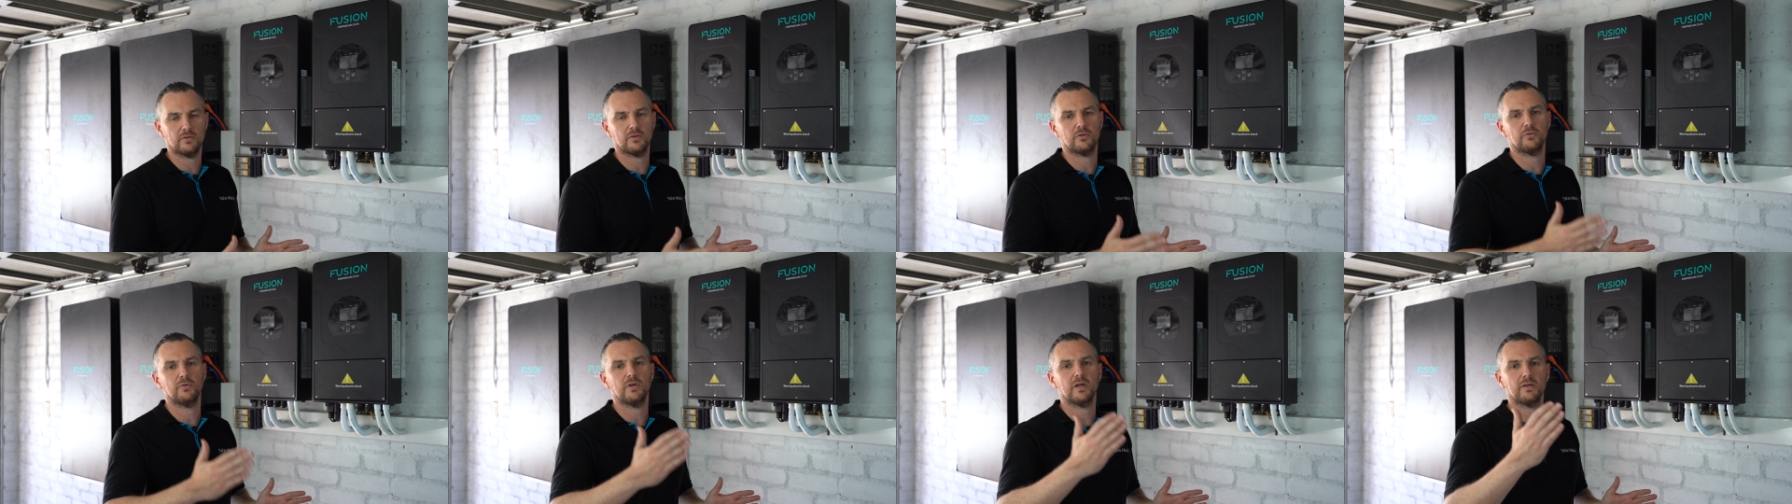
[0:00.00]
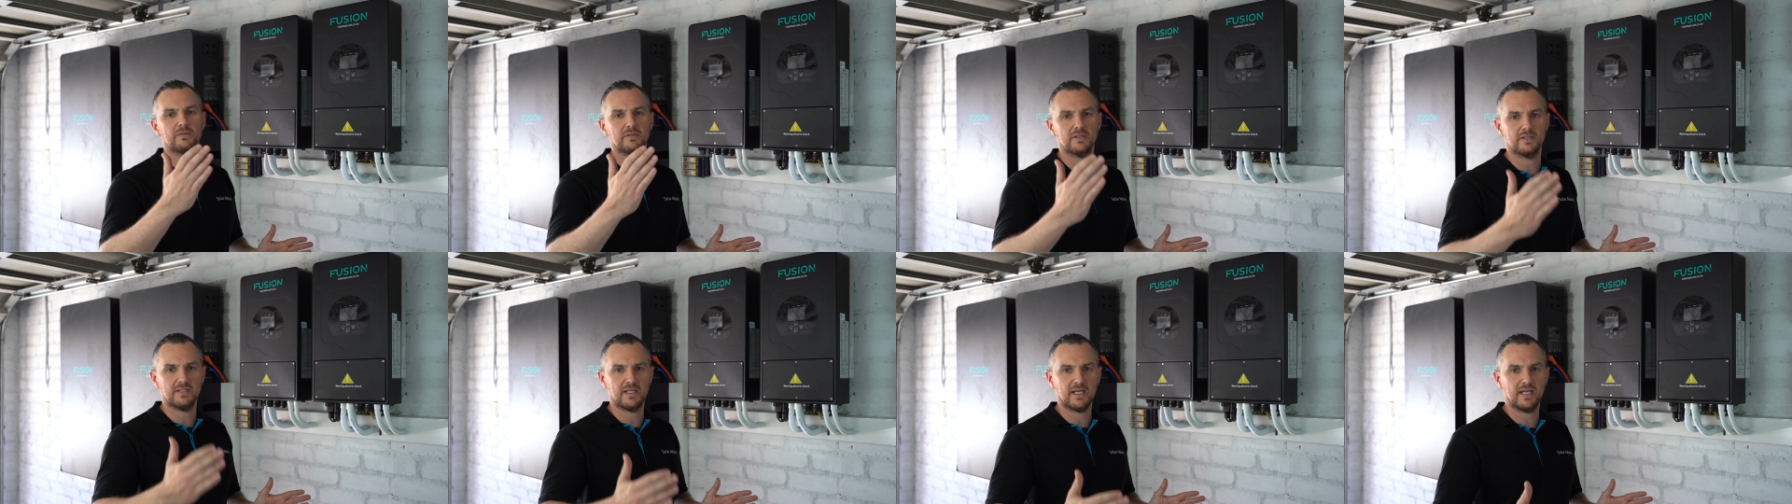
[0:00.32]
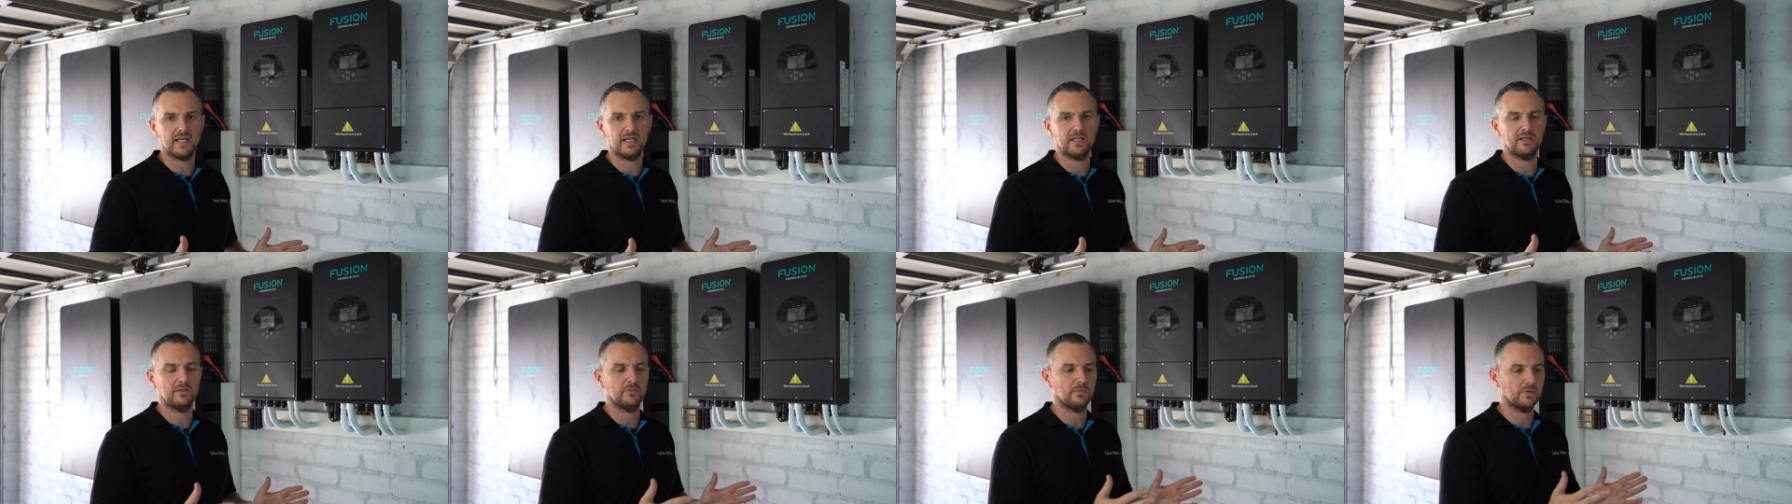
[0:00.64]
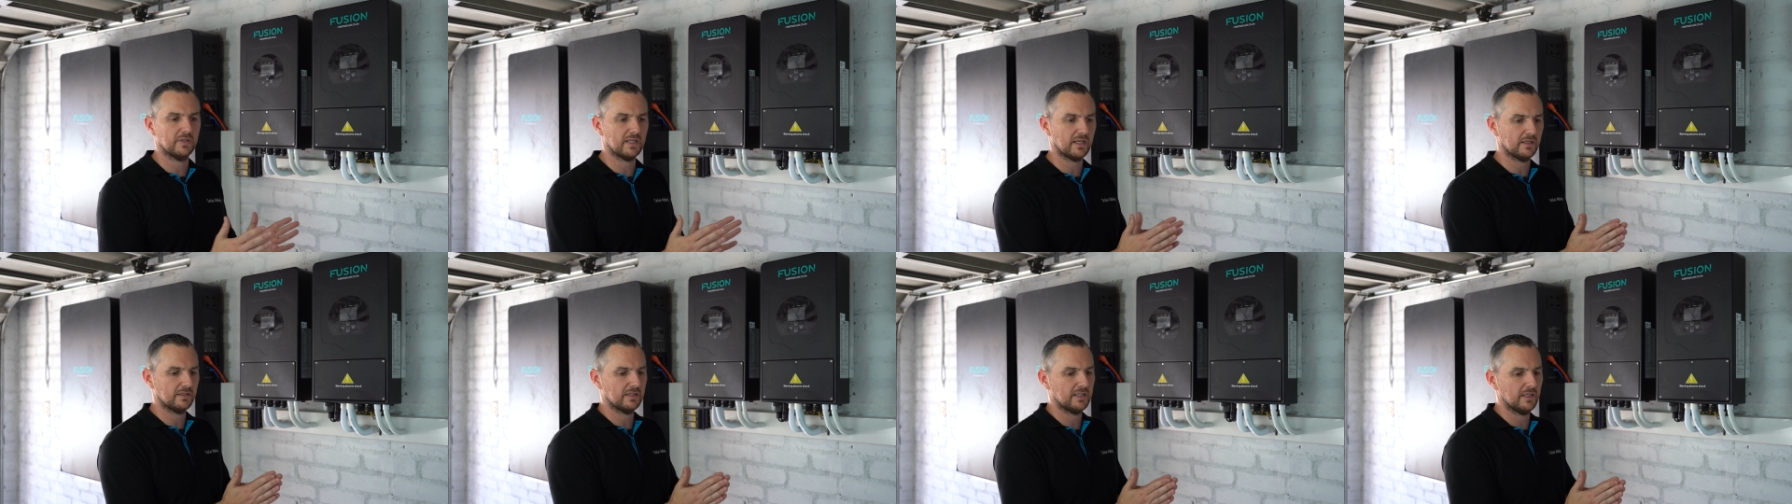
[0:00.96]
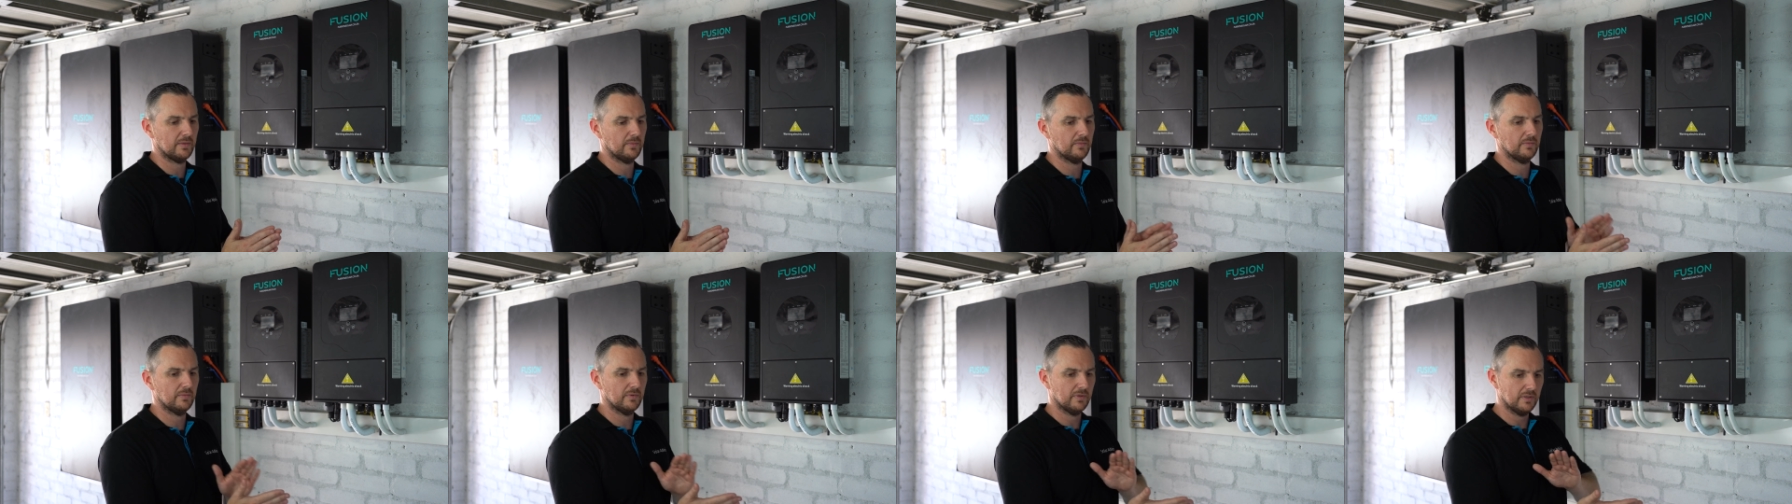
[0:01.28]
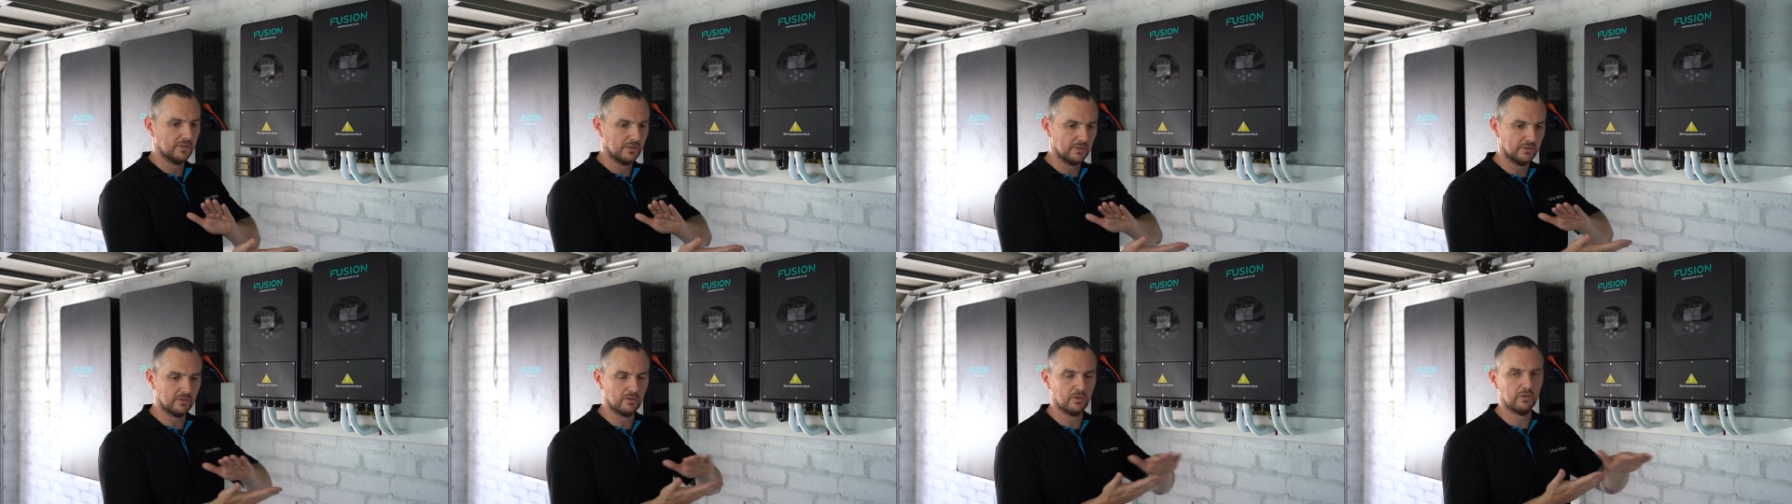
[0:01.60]
throughout the day without them,
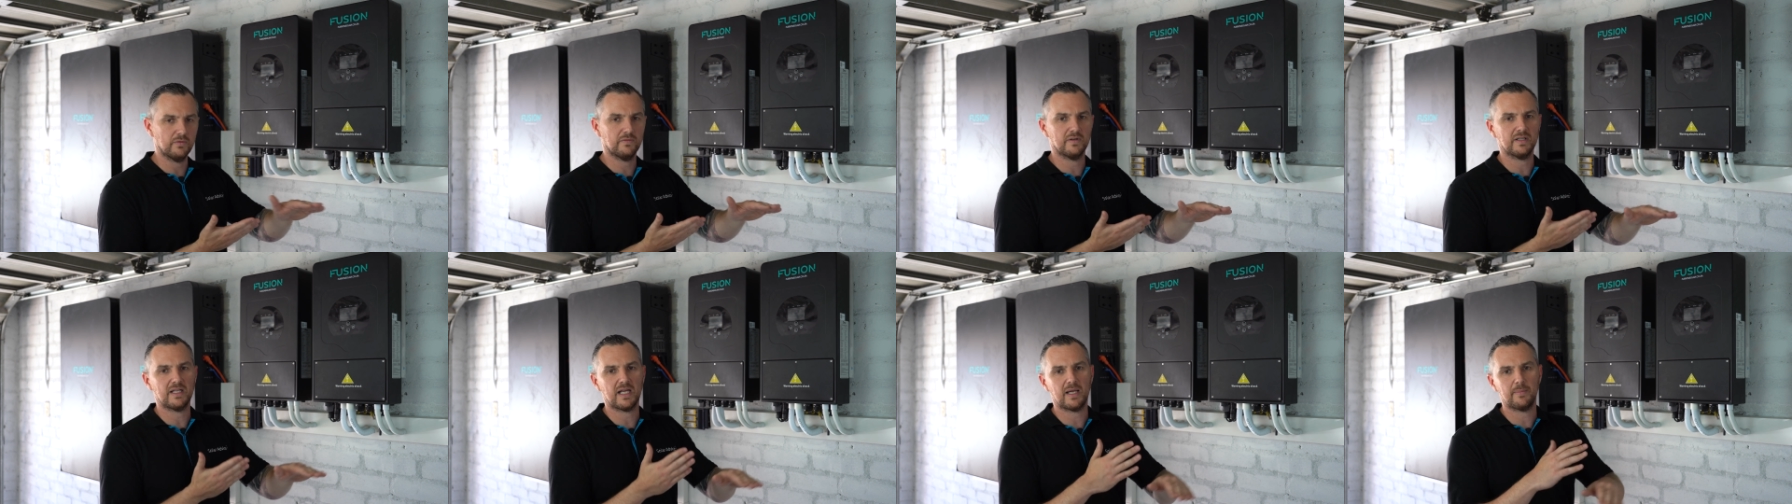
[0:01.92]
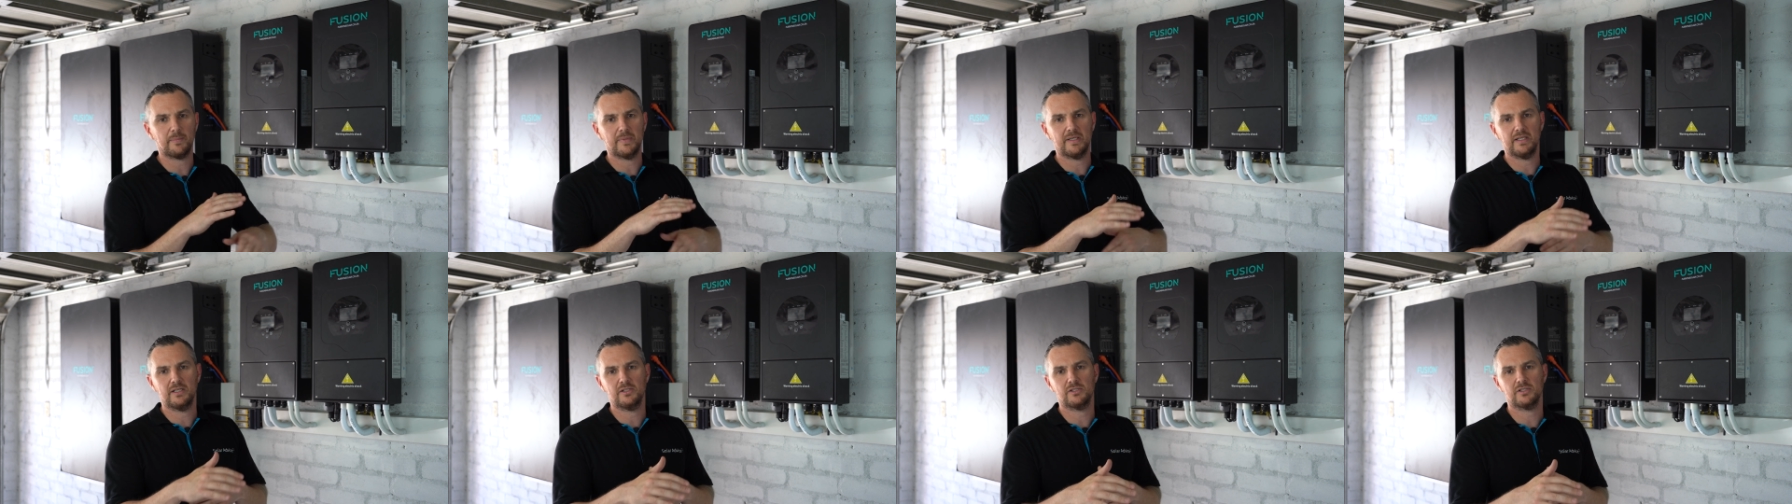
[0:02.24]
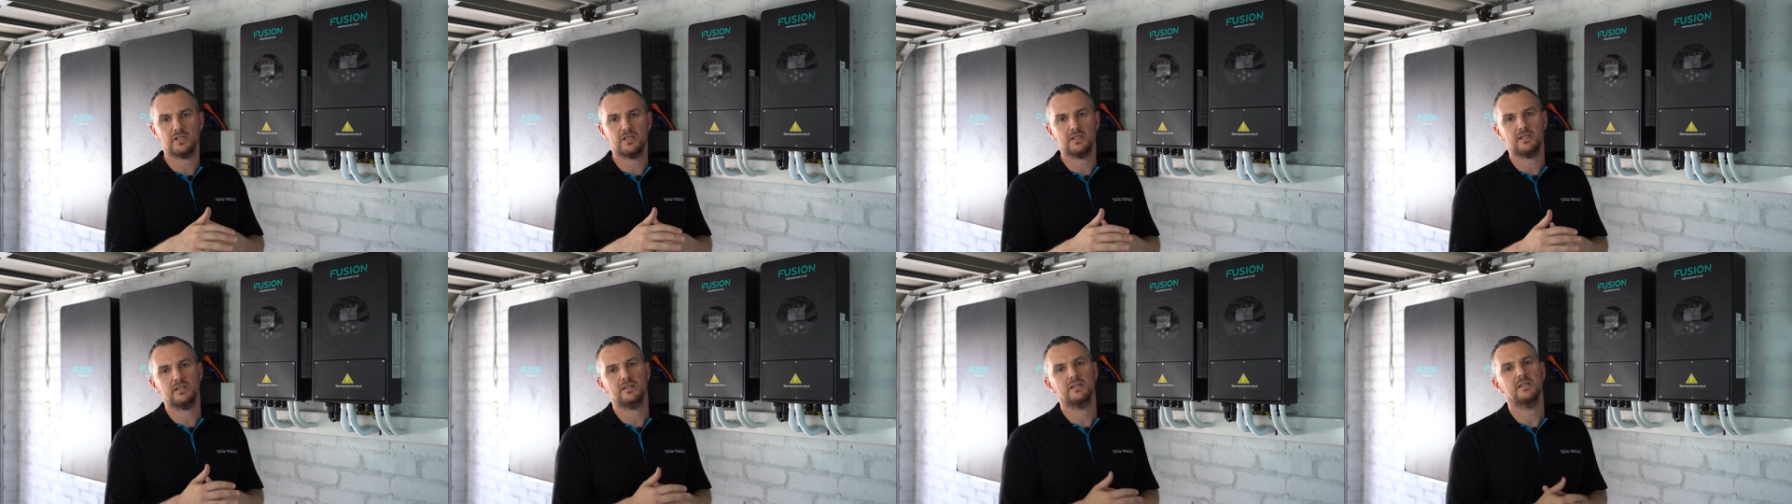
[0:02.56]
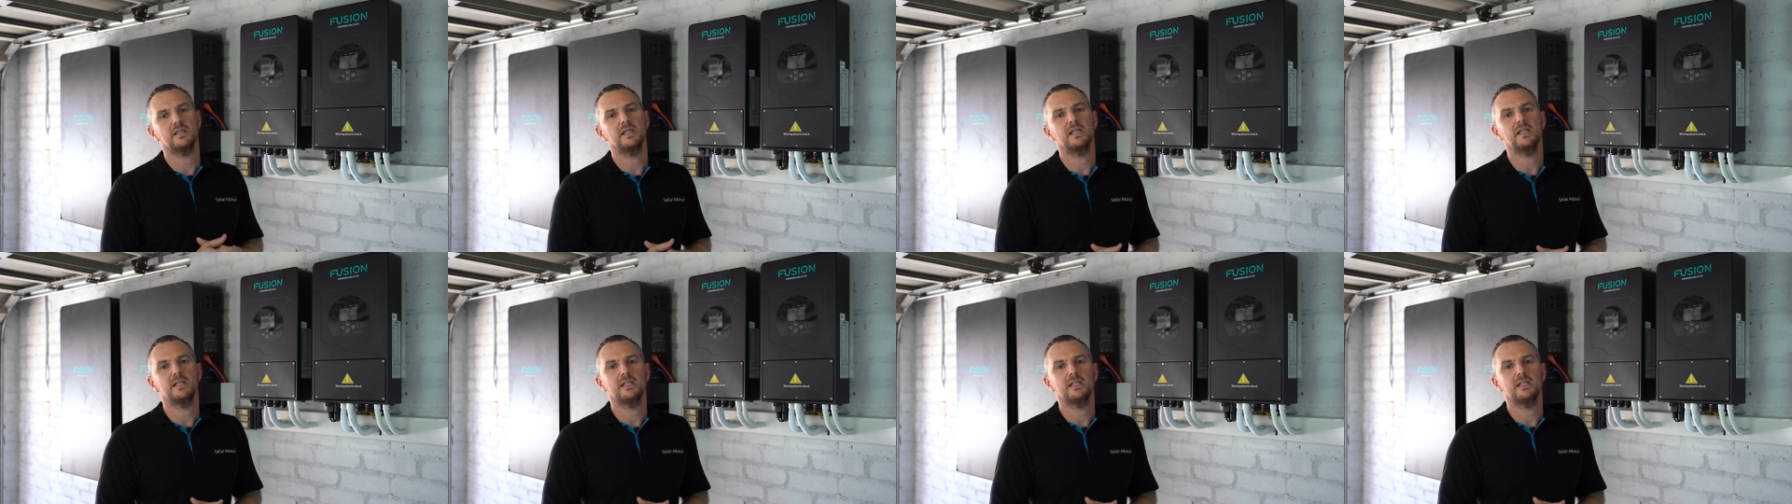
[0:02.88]
you know, overlapping each other,